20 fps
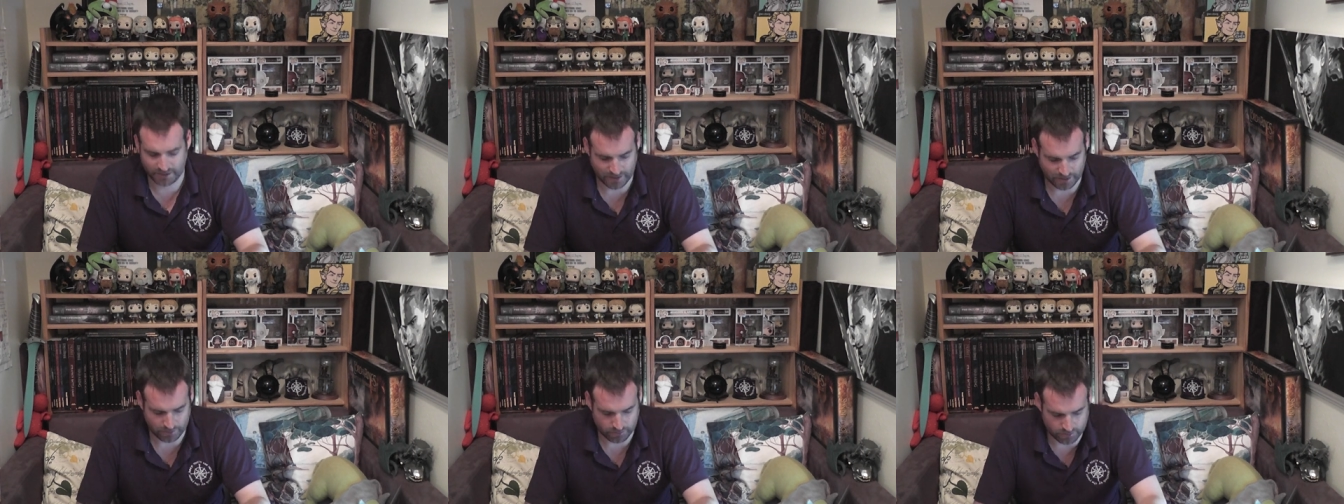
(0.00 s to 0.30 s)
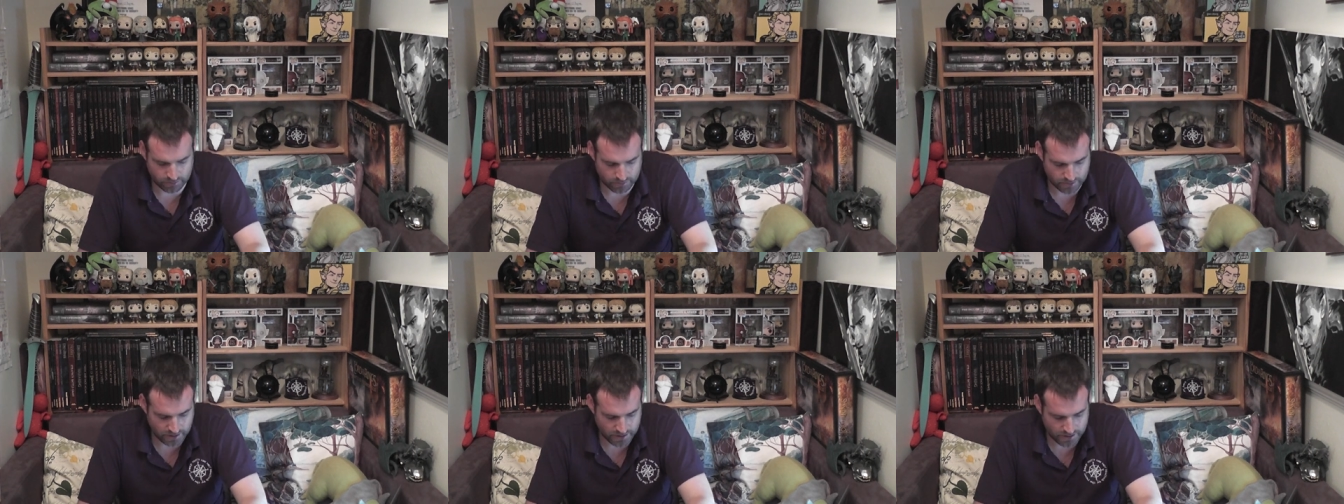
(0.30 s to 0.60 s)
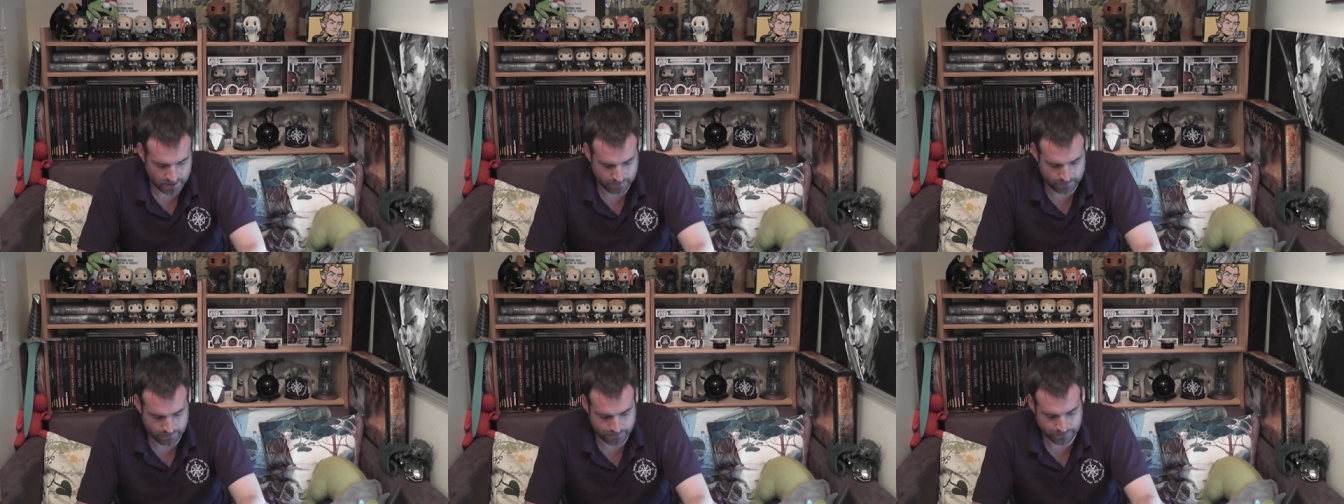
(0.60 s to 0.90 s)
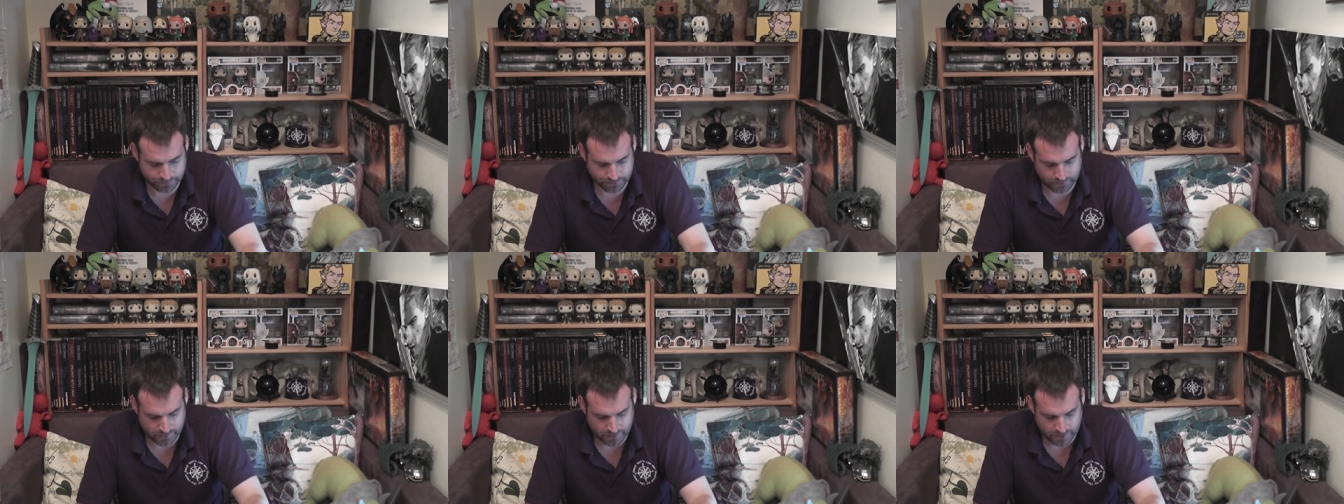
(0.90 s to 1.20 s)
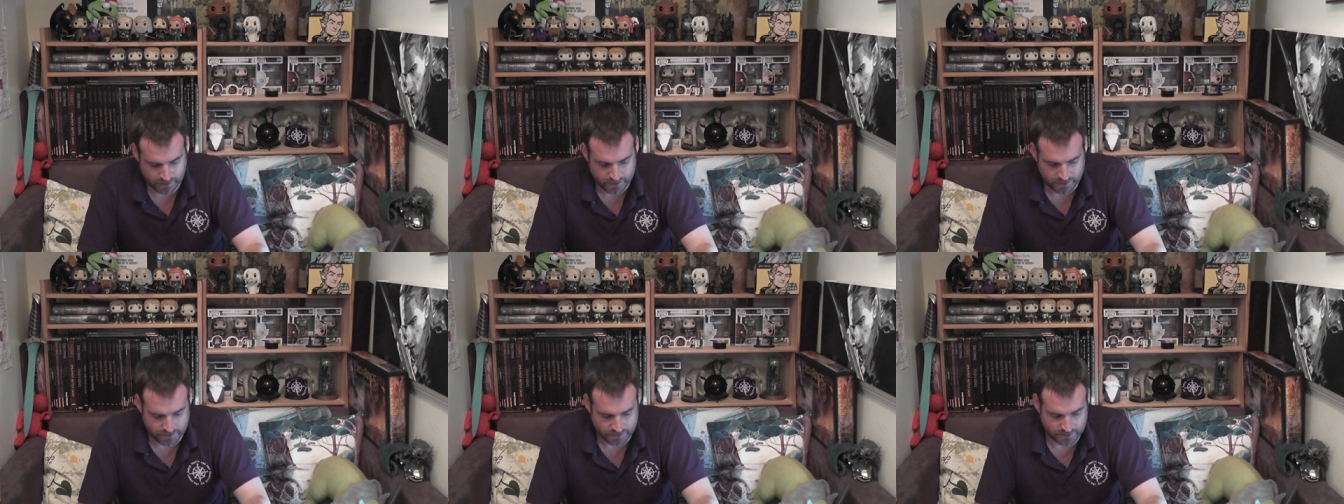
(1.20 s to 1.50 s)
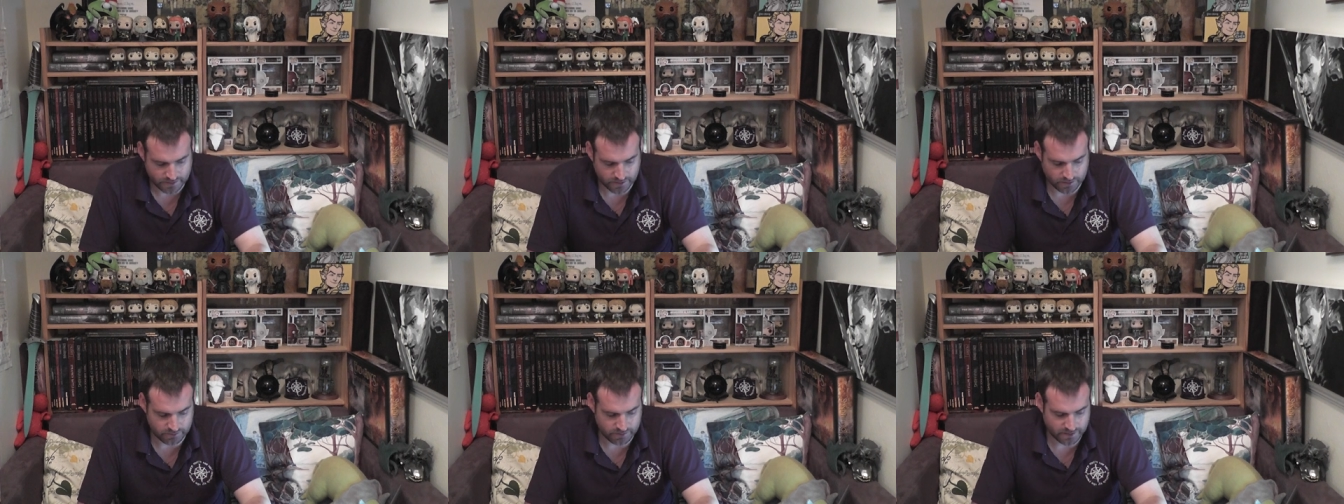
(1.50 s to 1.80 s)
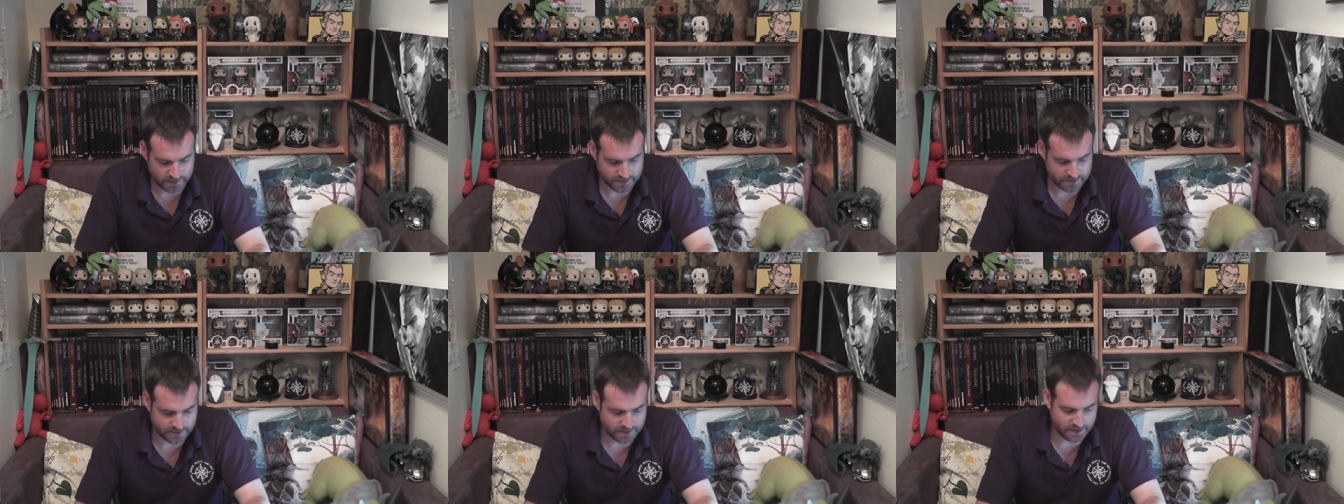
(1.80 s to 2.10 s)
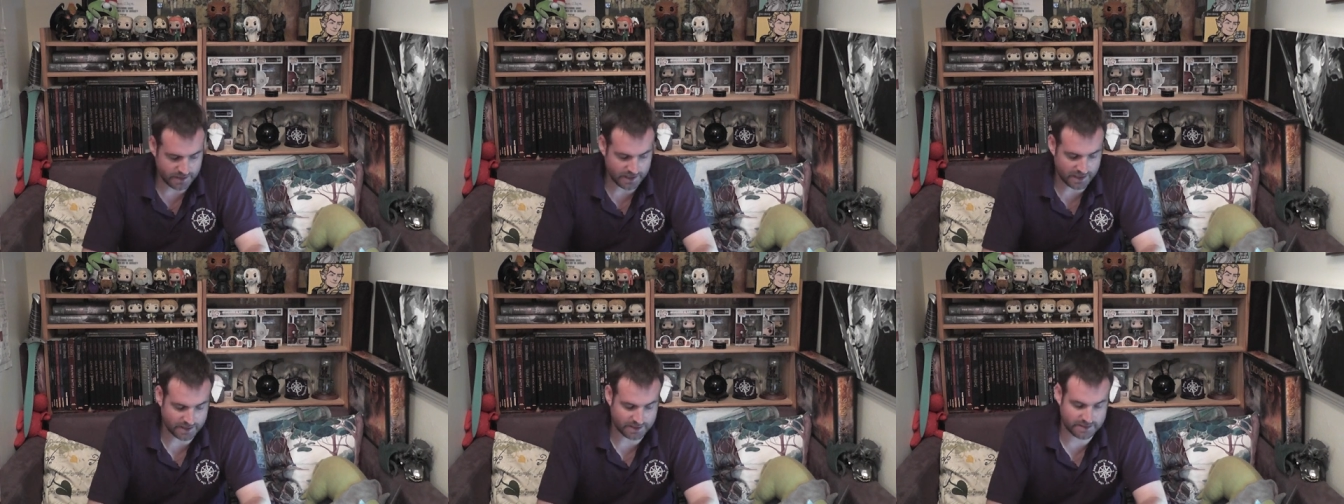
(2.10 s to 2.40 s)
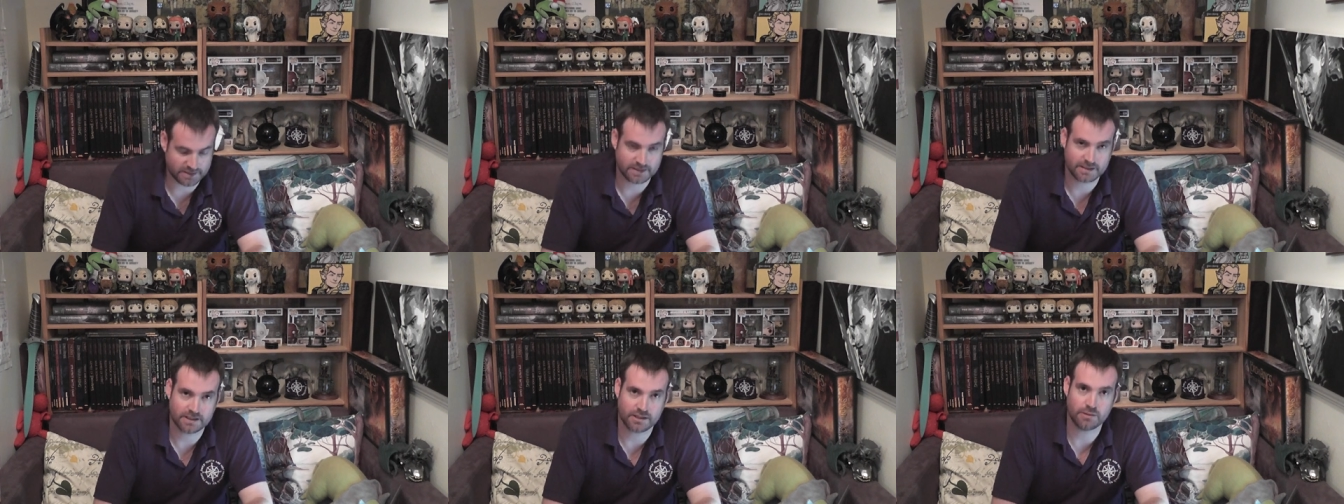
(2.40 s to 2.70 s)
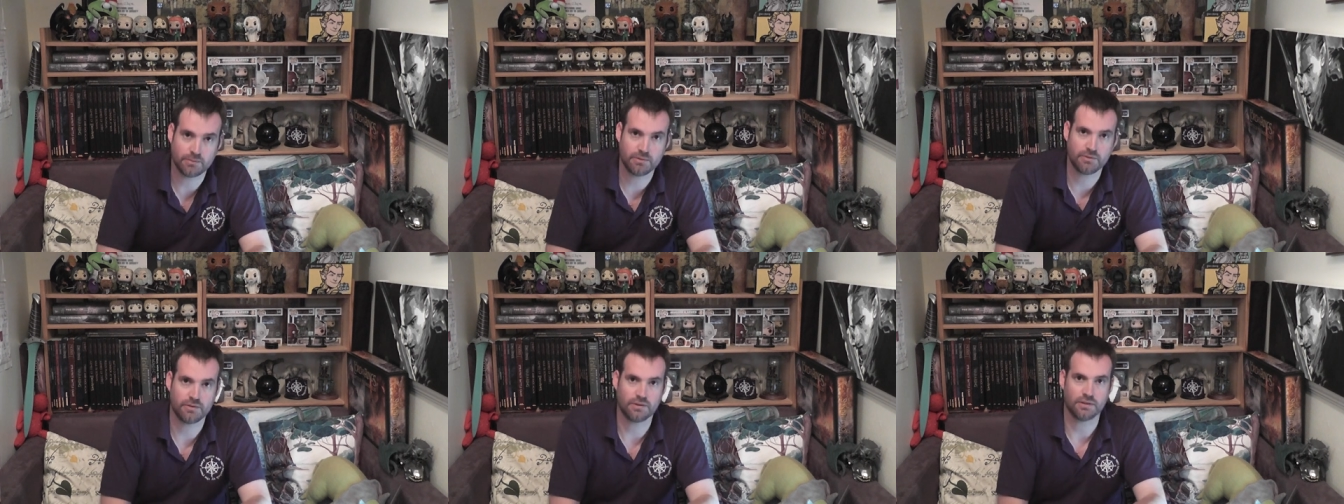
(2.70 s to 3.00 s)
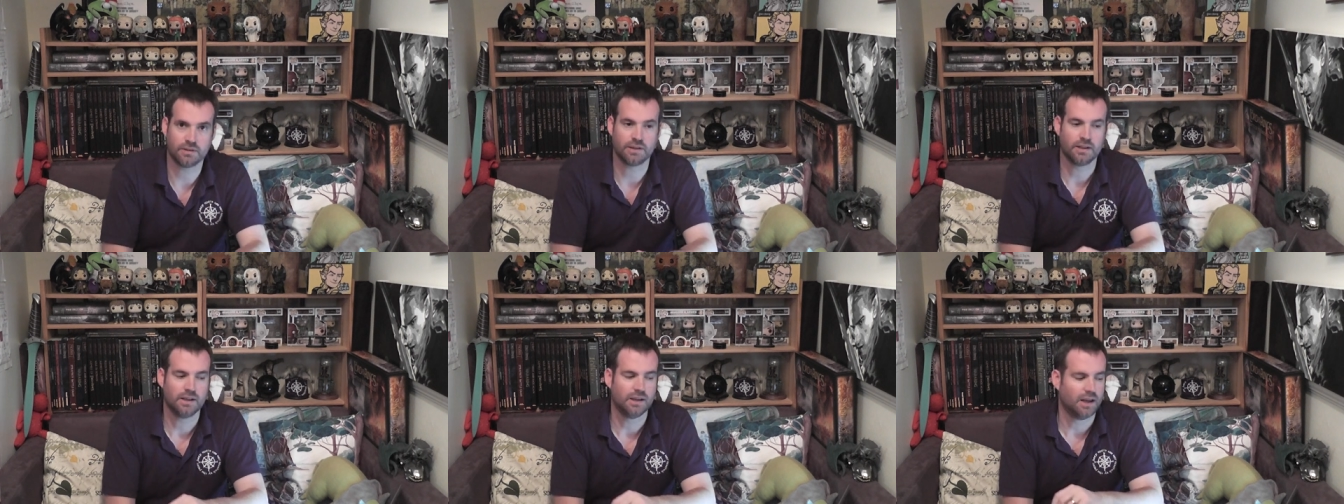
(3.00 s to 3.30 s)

and that will um, direct the next hobby vlog.